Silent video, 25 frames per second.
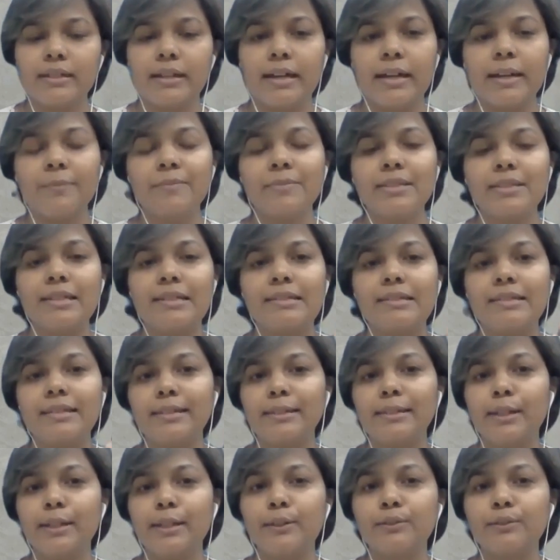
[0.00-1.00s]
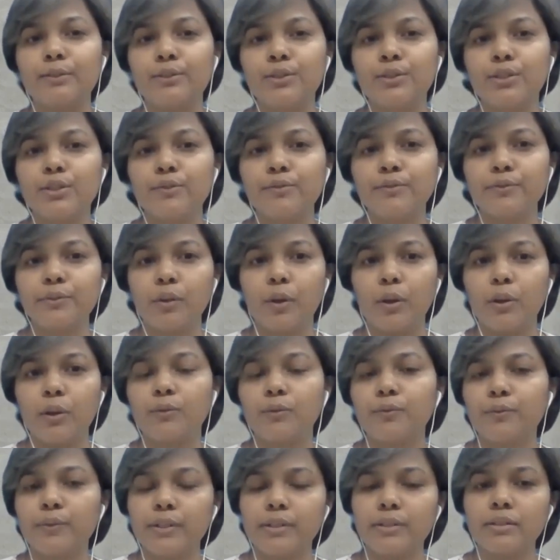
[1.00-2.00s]
I am sensing the energy of
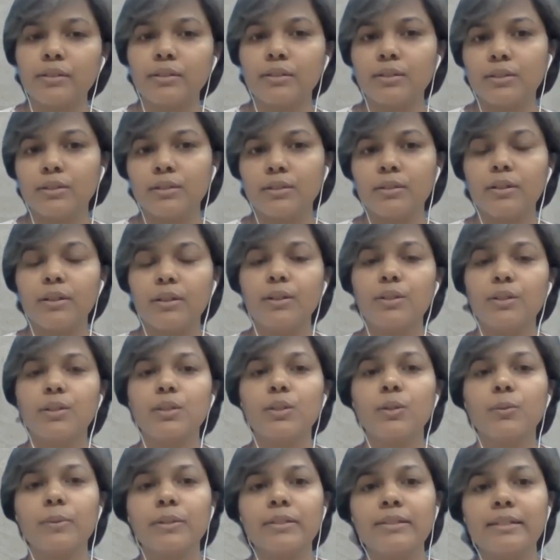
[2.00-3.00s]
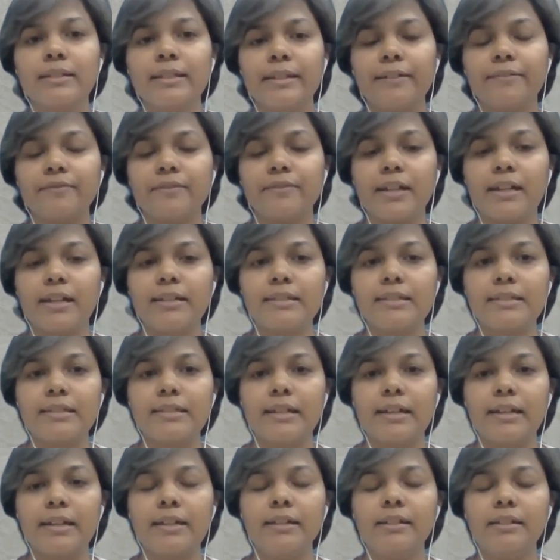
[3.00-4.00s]
dolphin towards the left hand
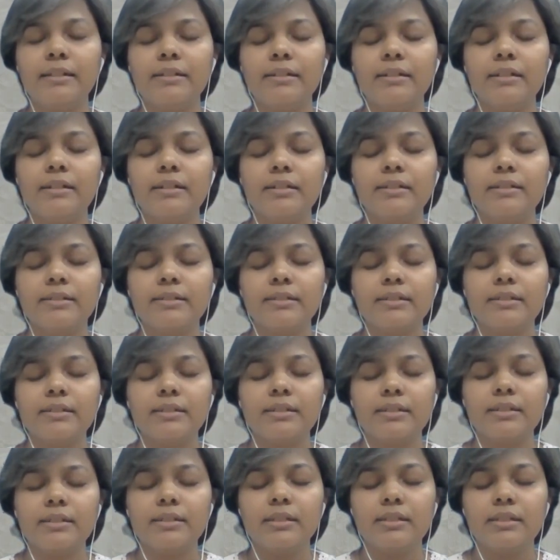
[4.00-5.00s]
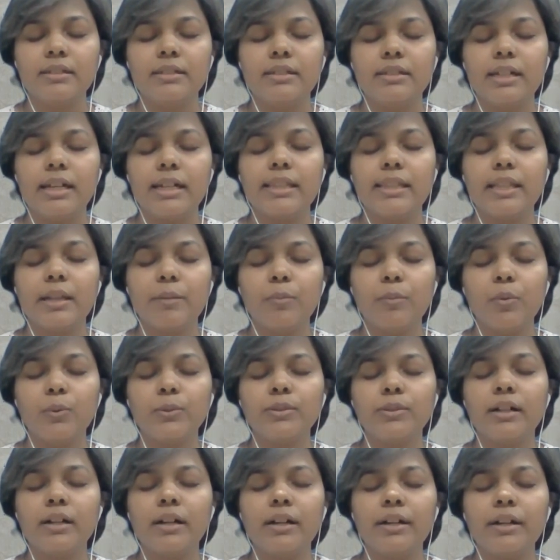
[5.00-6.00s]
side. And they
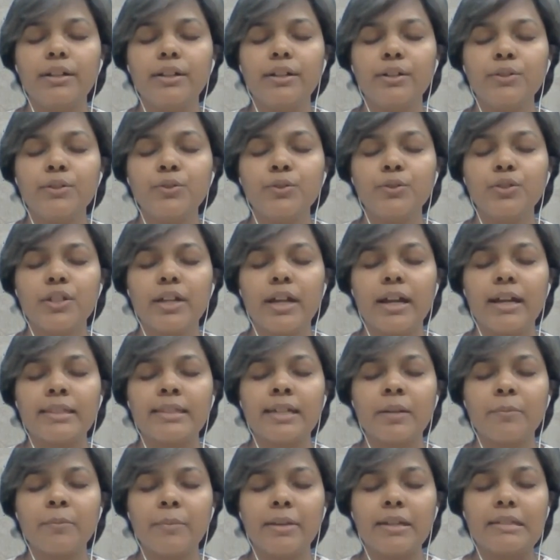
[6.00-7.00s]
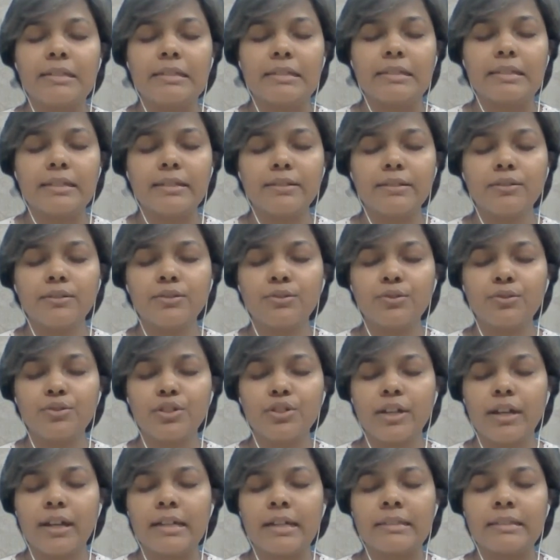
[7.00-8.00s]
both are here to share their medicines, to
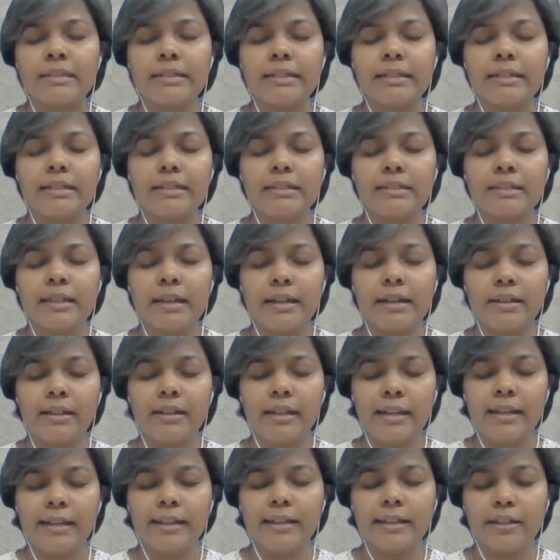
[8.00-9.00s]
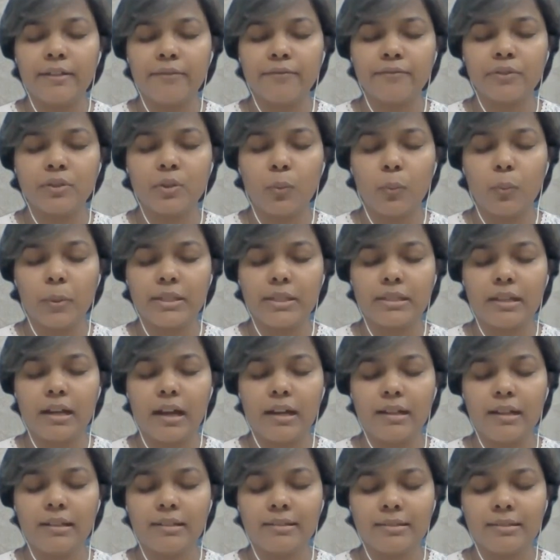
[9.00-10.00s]
share their healing gifts with
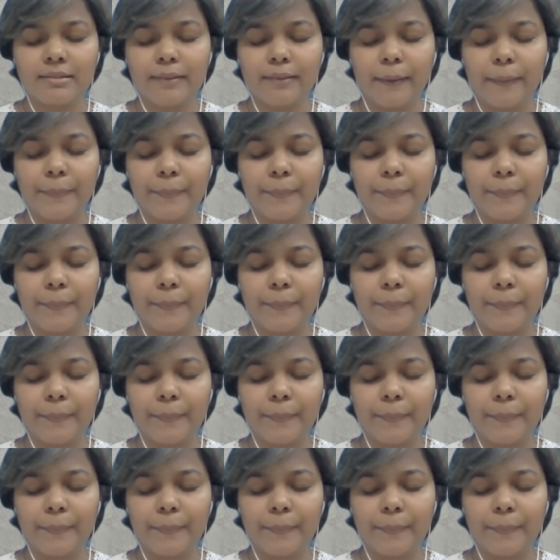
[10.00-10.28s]
us.